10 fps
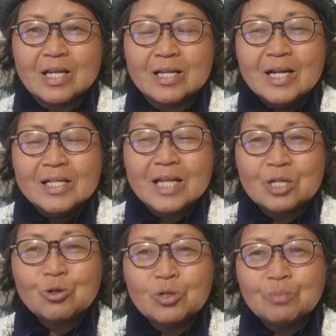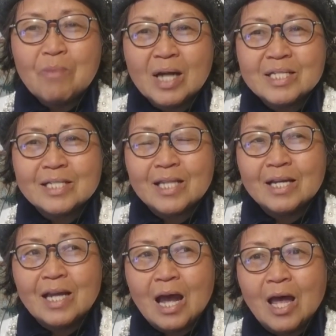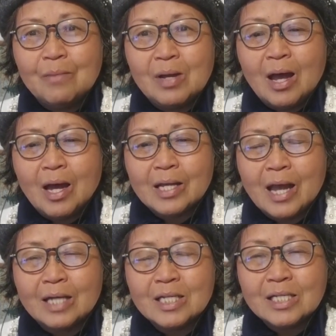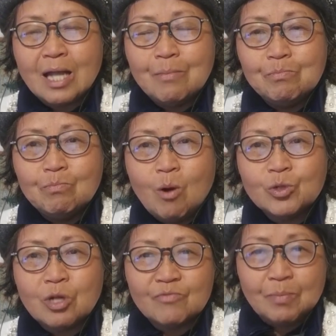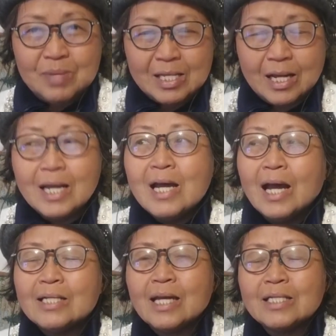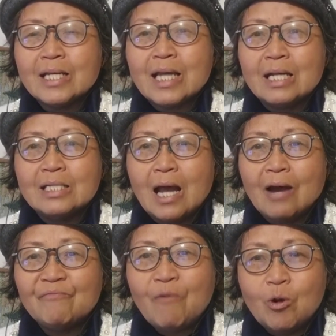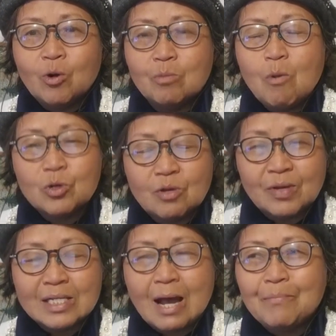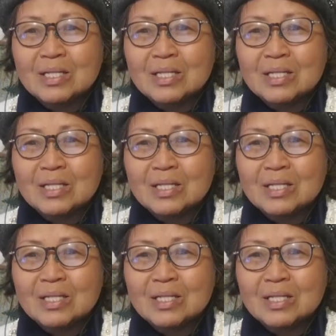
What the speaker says: They are so smart that they can understand most of the meaning, and then they can follow most of the sound.